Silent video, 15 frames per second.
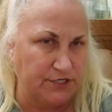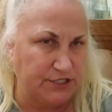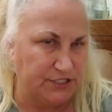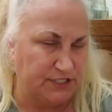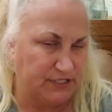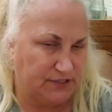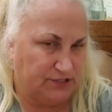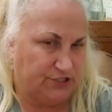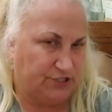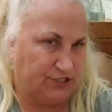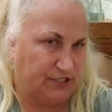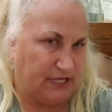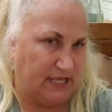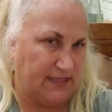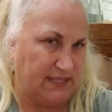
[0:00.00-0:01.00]
She's
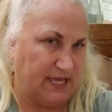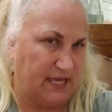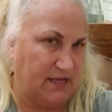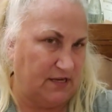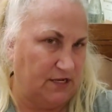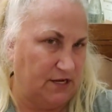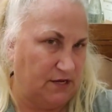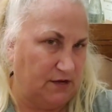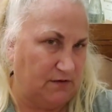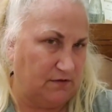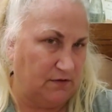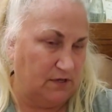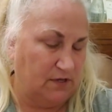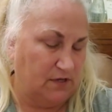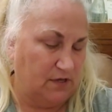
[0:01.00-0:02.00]
just got that, you know,
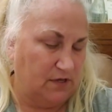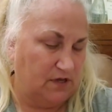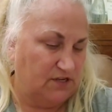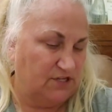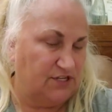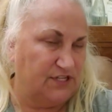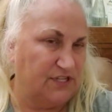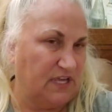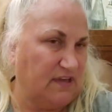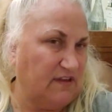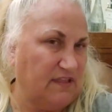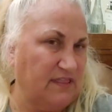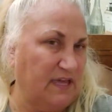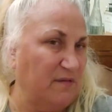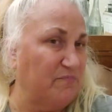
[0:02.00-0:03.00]
she's like
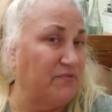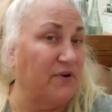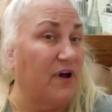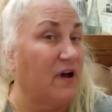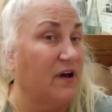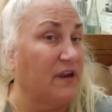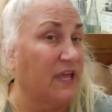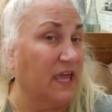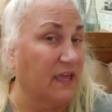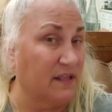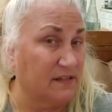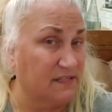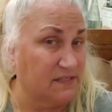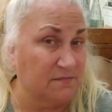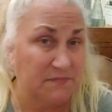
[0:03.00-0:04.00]
got that broad
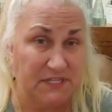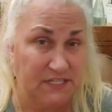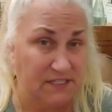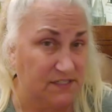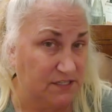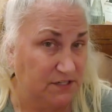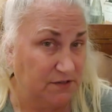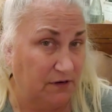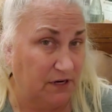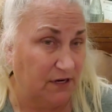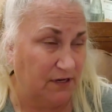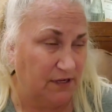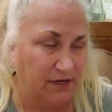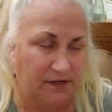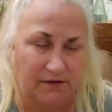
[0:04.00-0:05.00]
handsomeness to her,
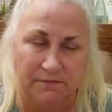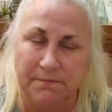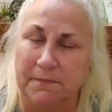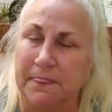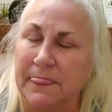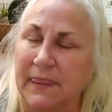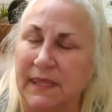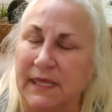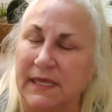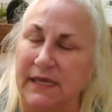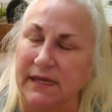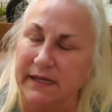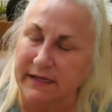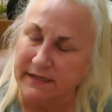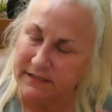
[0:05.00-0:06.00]
you know,
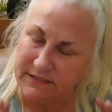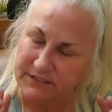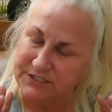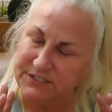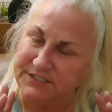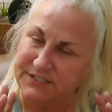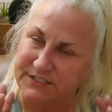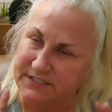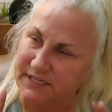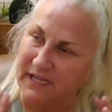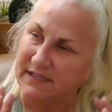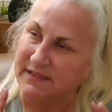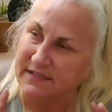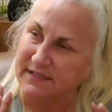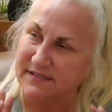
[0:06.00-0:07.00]
and she's just
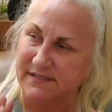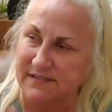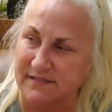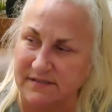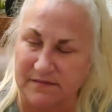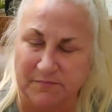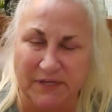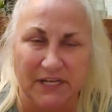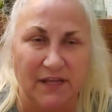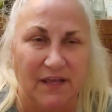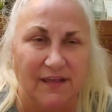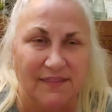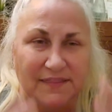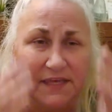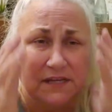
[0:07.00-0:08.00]
got this, but
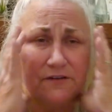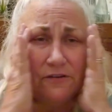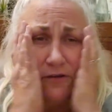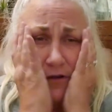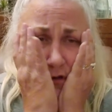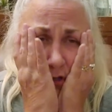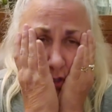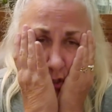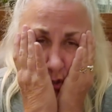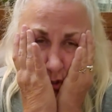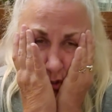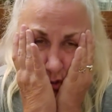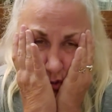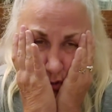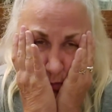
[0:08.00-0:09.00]
that dog had the
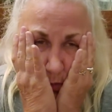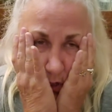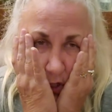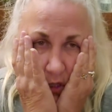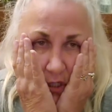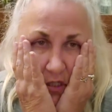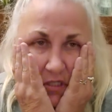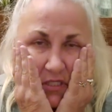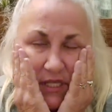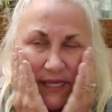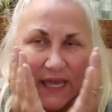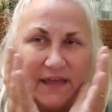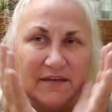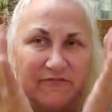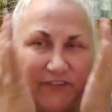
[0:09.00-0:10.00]
smallest, like
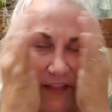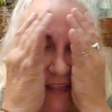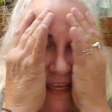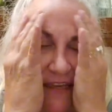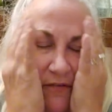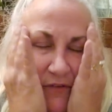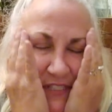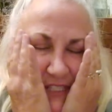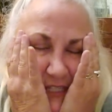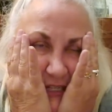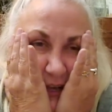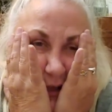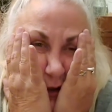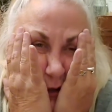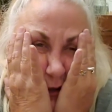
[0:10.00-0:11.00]
I felt like it was a
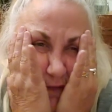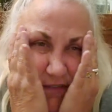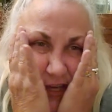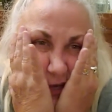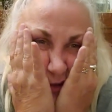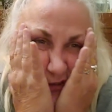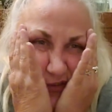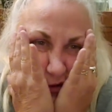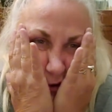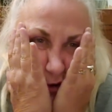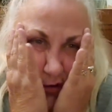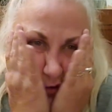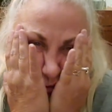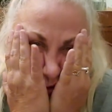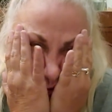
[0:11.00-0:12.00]
tiny face, you know,
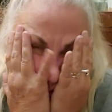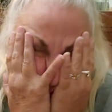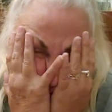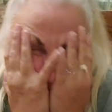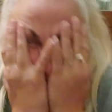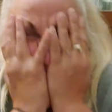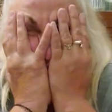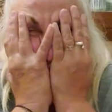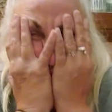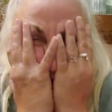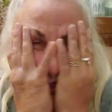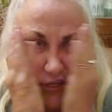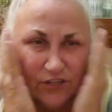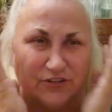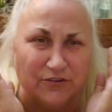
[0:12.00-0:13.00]
because I was
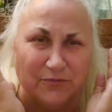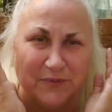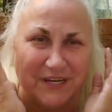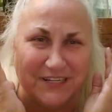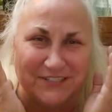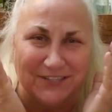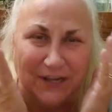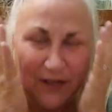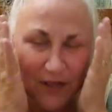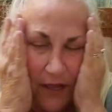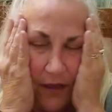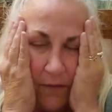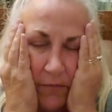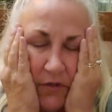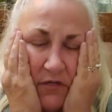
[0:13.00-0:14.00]
looking too much.
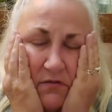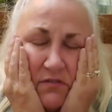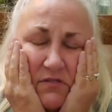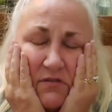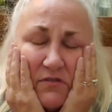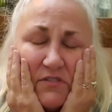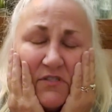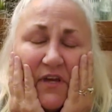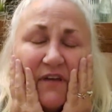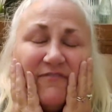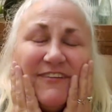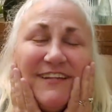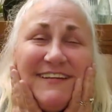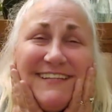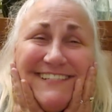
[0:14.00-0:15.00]
But it was so
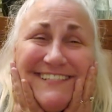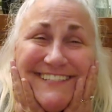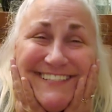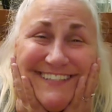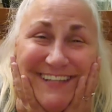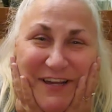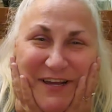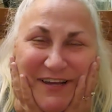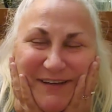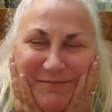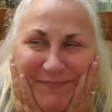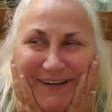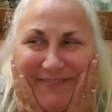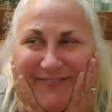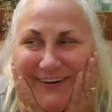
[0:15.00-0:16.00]
soft, and it just,
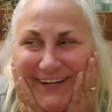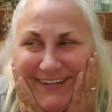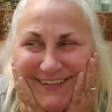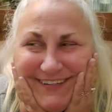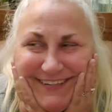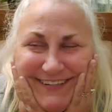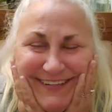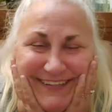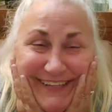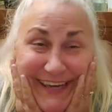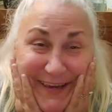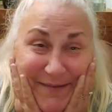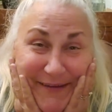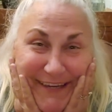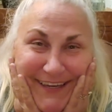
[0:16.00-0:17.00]
my friend
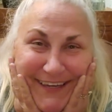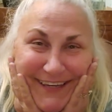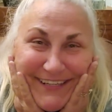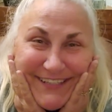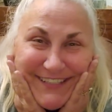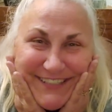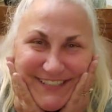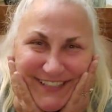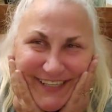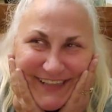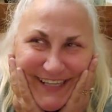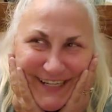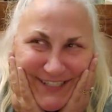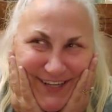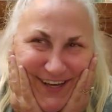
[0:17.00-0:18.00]
Tammy, she's like,
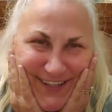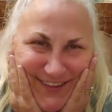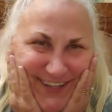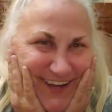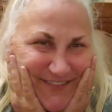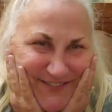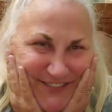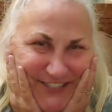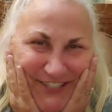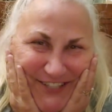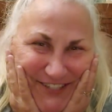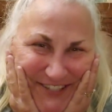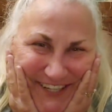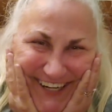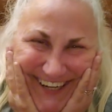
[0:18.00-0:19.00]
that dog loved
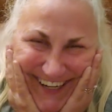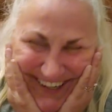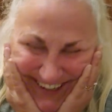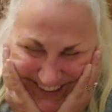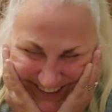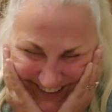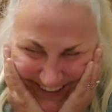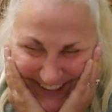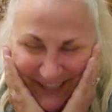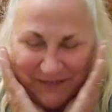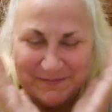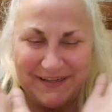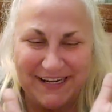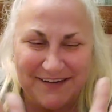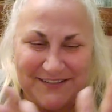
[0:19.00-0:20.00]
you.
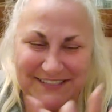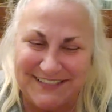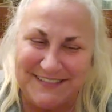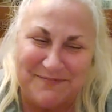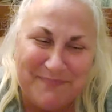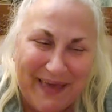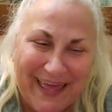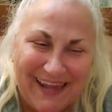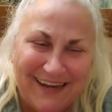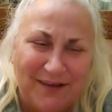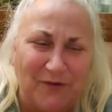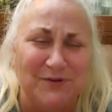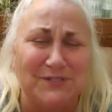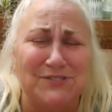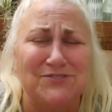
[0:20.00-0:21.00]
But I was just petting it.
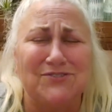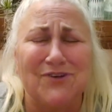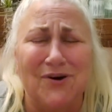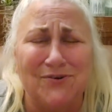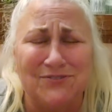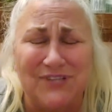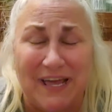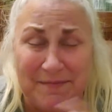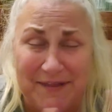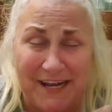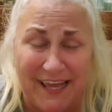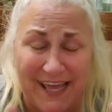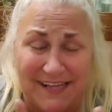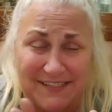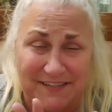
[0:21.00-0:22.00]
Oh, it was so, I mean,
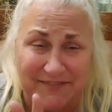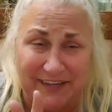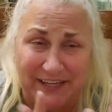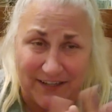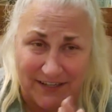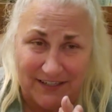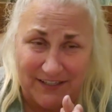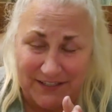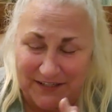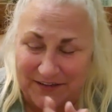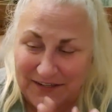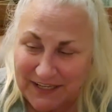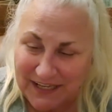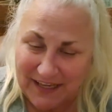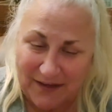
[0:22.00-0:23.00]
I asked if I could, you know.
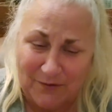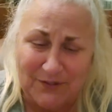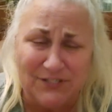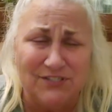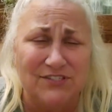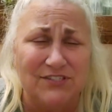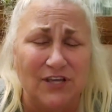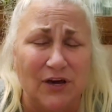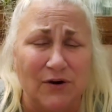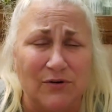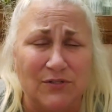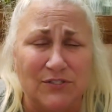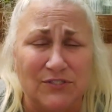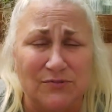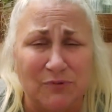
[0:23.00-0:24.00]
It was
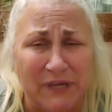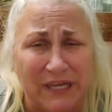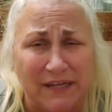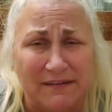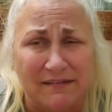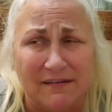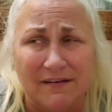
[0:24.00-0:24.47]
so sweet.